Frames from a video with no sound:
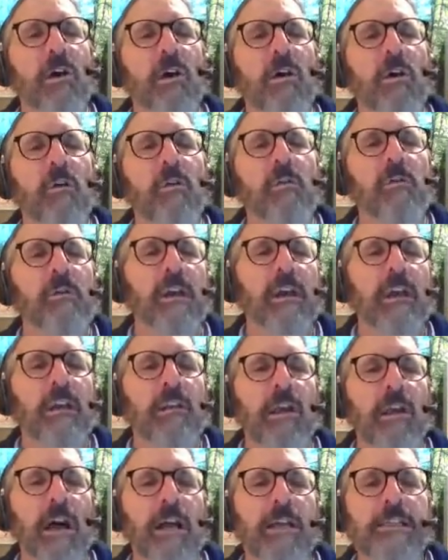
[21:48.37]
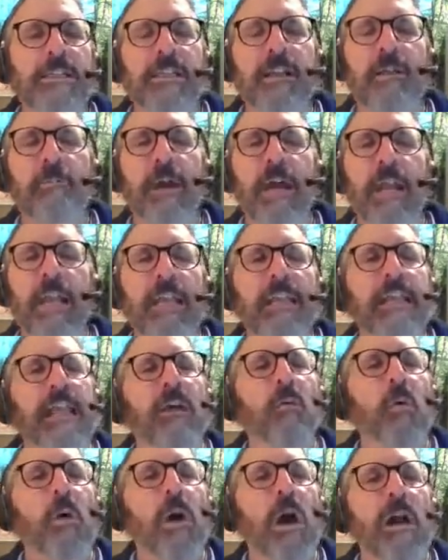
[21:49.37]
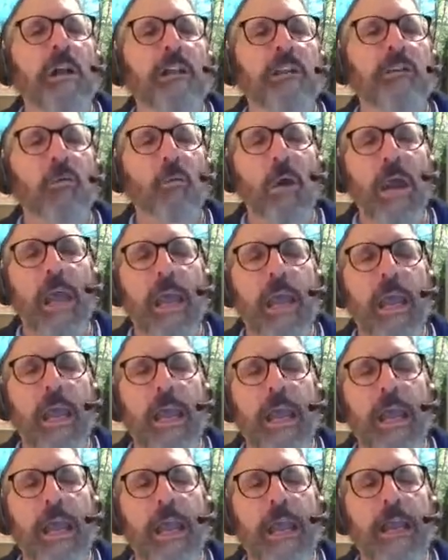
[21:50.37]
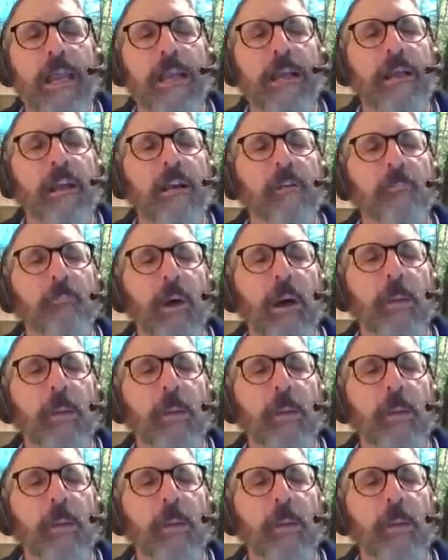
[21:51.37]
Lost somebody. They walked away,